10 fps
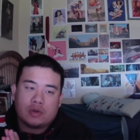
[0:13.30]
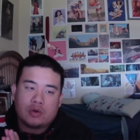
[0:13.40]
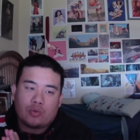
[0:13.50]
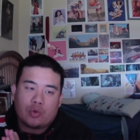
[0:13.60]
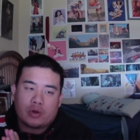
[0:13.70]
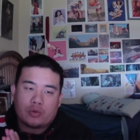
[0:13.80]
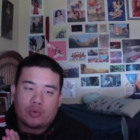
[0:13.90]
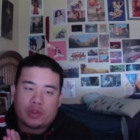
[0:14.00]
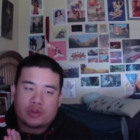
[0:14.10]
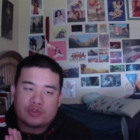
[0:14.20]
what
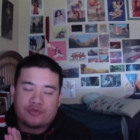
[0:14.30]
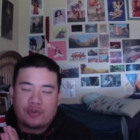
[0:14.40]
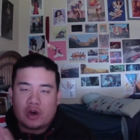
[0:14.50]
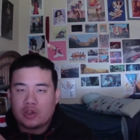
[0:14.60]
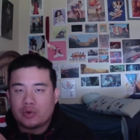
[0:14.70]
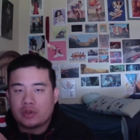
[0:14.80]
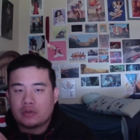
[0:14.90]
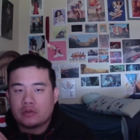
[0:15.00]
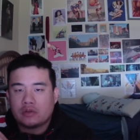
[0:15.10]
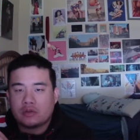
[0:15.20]
whether to follow it,
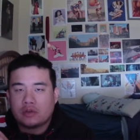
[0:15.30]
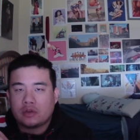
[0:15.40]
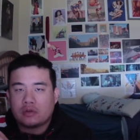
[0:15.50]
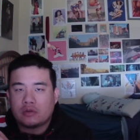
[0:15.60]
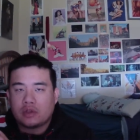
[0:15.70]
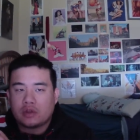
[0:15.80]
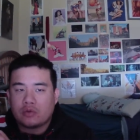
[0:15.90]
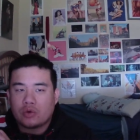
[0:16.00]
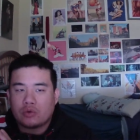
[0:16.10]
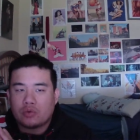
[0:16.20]
you know, like
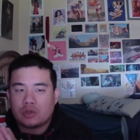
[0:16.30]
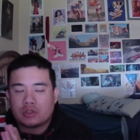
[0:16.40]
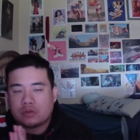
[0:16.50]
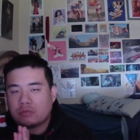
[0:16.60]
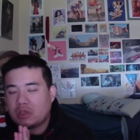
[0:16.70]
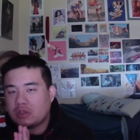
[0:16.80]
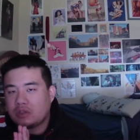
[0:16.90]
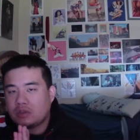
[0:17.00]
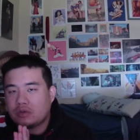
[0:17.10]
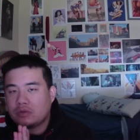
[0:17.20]
what what does it mm-hmm. mean
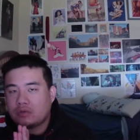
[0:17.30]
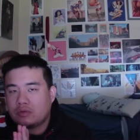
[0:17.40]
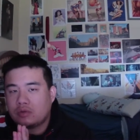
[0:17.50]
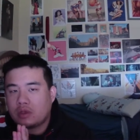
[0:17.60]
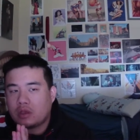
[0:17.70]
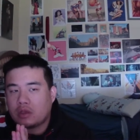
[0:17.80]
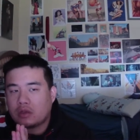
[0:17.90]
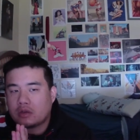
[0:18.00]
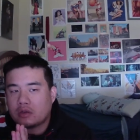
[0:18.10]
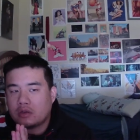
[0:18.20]
to you,
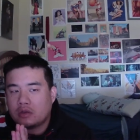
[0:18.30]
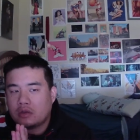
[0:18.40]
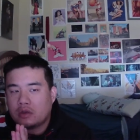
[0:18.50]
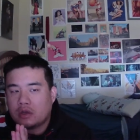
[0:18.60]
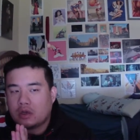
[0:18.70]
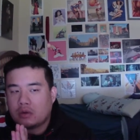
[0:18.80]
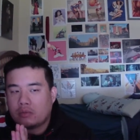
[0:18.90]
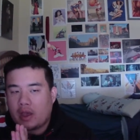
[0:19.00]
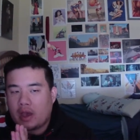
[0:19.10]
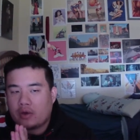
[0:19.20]
and um,
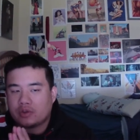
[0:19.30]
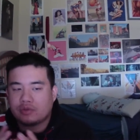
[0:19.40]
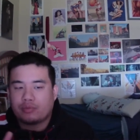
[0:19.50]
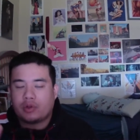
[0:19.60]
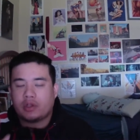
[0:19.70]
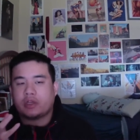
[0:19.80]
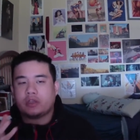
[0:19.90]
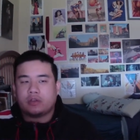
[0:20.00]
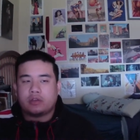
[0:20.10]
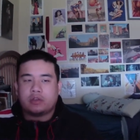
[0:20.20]
how does it
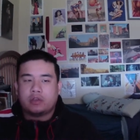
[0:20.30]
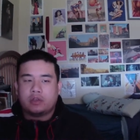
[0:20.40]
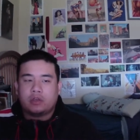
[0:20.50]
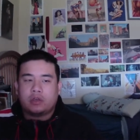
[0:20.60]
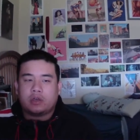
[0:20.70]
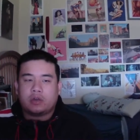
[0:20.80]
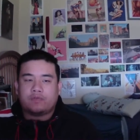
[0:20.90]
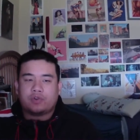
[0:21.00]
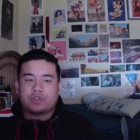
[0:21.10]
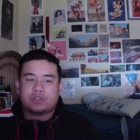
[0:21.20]
play uh,
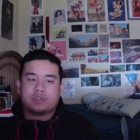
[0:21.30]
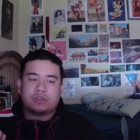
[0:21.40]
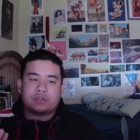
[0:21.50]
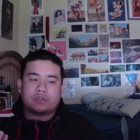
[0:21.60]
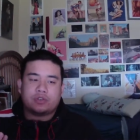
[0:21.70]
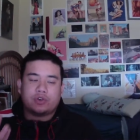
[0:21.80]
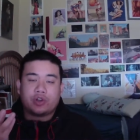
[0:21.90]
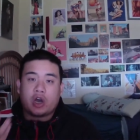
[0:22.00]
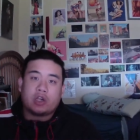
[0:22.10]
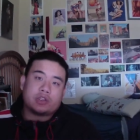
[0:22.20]
versus your
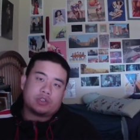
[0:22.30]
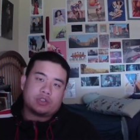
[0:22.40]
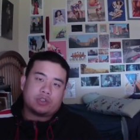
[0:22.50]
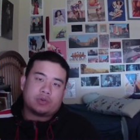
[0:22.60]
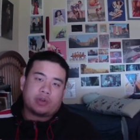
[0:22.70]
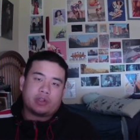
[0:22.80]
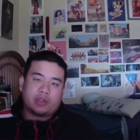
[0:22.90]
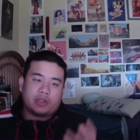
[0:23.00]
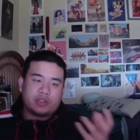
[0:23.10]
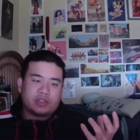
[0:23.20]
knowledge, right?
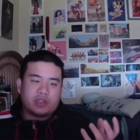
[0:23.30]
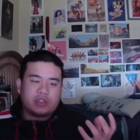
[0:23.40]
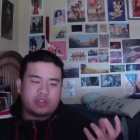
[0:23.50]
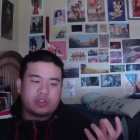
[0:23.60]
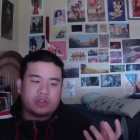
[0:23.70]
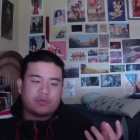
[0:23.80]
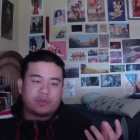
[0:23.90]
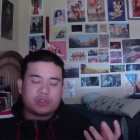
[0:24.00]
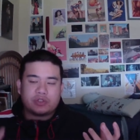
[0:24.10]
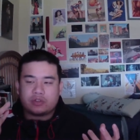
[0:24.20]
Like instinct
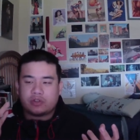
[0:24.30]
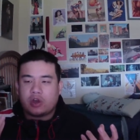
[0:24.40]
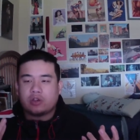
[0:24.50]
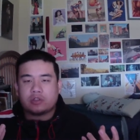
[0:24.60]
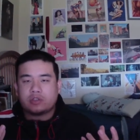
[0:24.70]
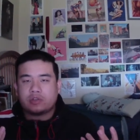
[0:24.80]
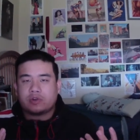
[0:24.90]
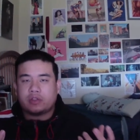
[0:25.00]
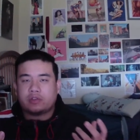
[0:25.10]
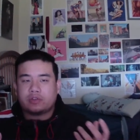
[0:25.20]
versus knowledge,
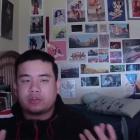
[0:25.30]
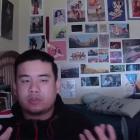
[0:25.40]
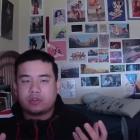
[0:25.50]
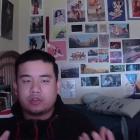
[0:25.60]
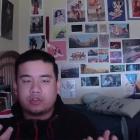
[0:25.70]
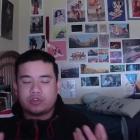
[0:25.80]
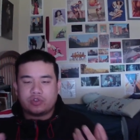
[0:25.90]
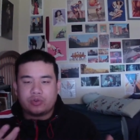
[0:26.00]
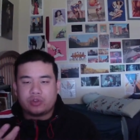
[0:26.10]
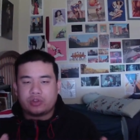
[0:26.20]
right? There's the, these
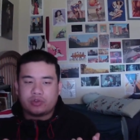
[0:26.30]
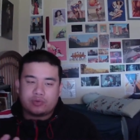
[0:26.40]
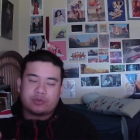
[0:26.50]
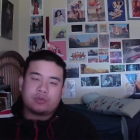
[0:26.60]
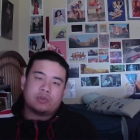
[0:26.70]
two things will